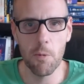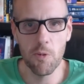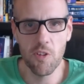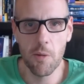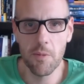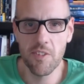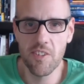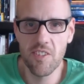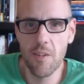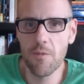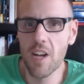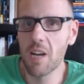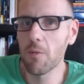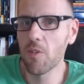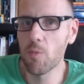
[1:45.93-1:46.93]
it was almost as
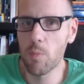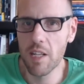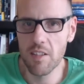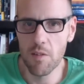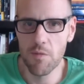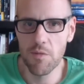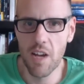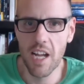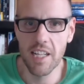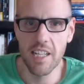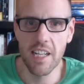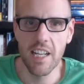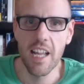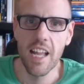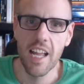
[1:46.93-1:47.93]
if I was meant to find
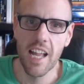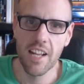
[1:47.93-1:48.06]
it.